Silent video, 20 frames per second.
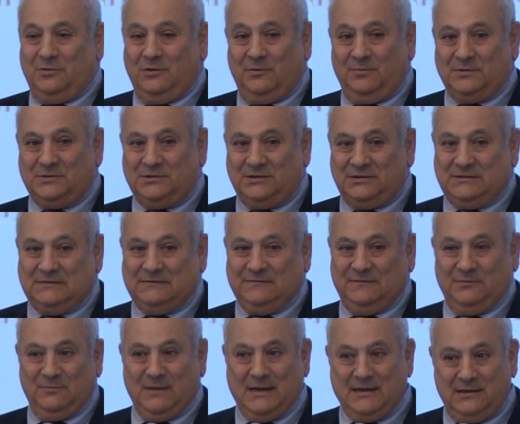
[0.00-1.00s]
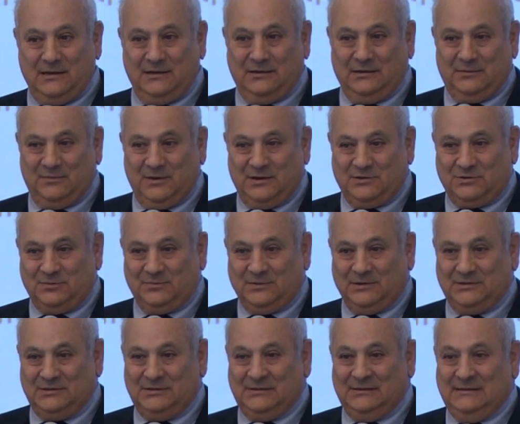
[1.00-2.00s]
purposes for making the
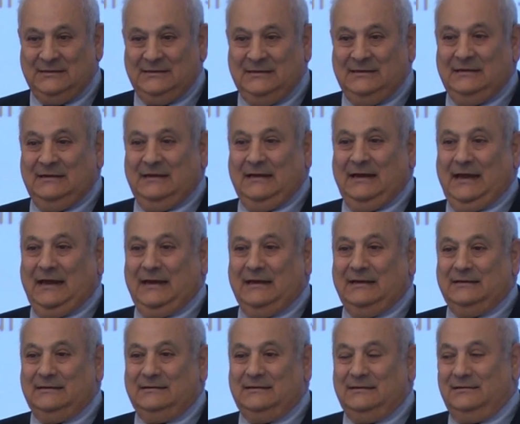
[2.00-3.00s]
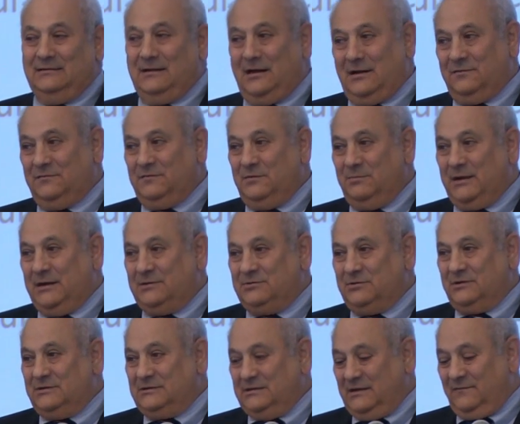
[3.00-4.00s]
measurement, and a lot of the
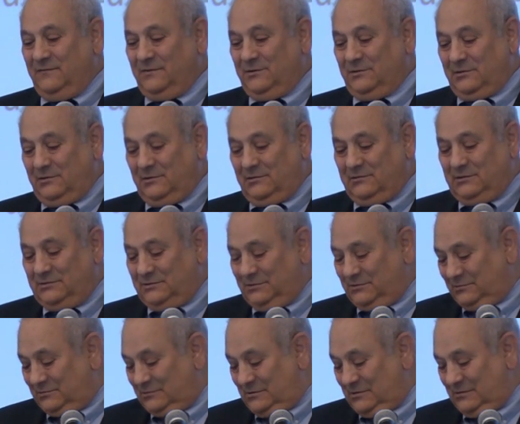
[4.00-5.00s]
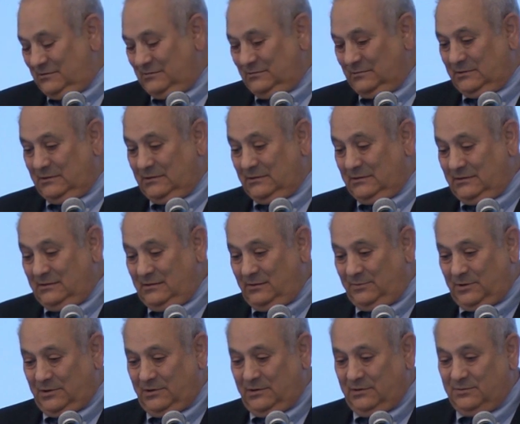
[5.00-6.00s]
metrics have very little to do with
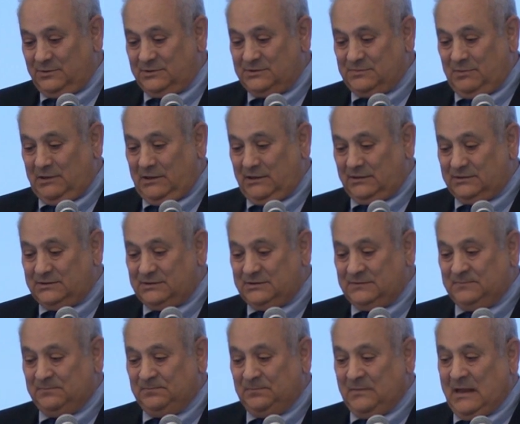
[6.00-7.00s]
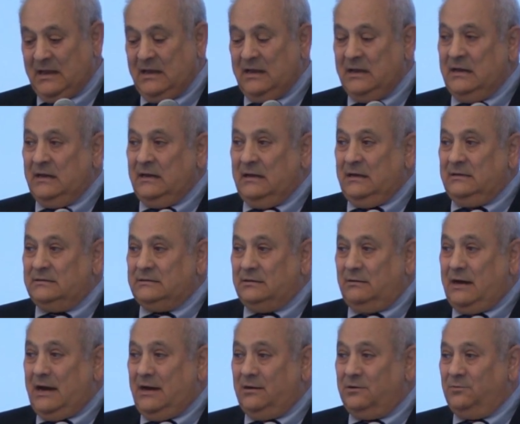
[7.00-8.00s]
community response. So
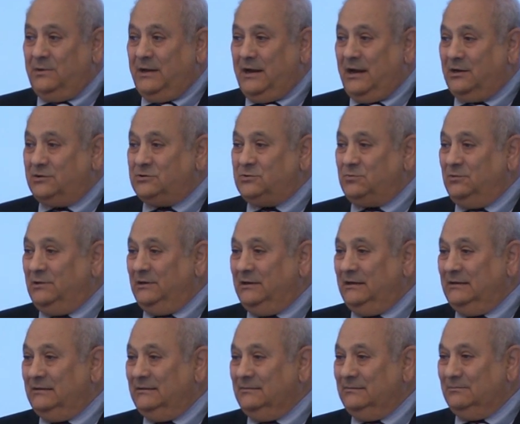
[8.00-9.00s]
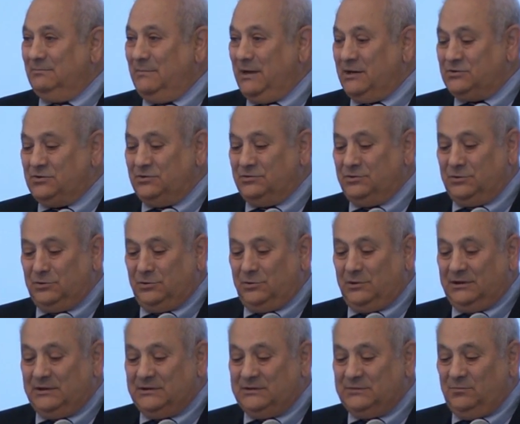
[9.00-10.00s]
how do we actually measure the
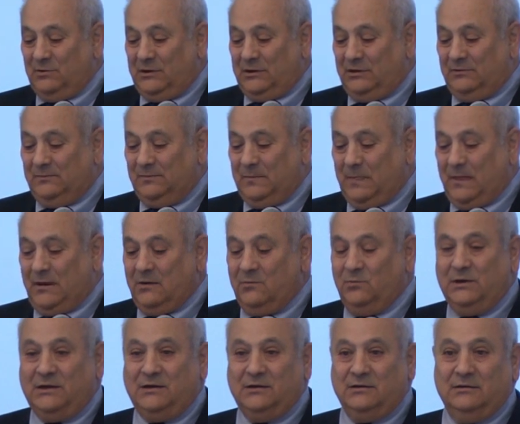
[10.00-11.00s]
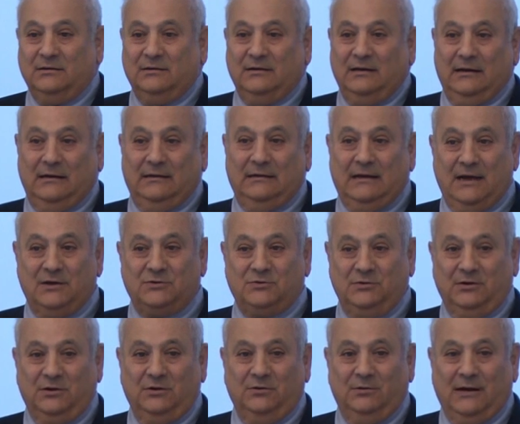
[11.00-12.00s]
noise? Well, we can
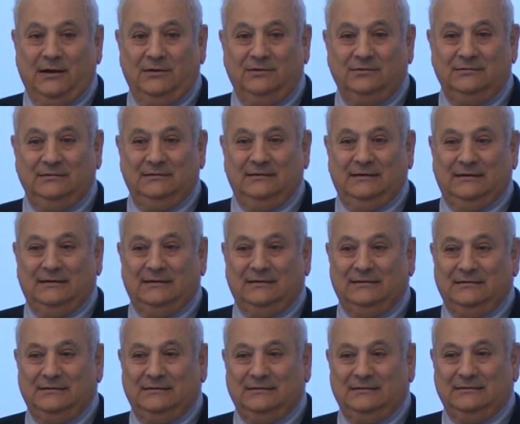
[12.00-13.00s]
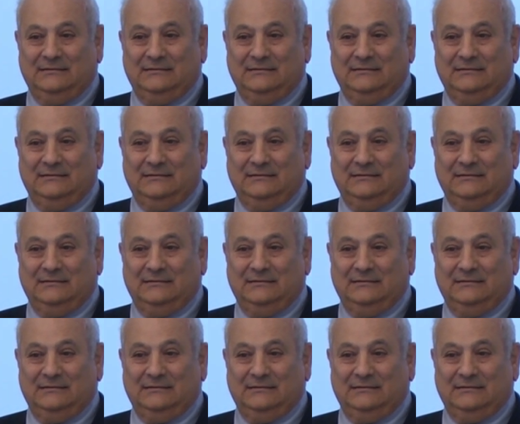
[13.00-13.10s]
actually go out and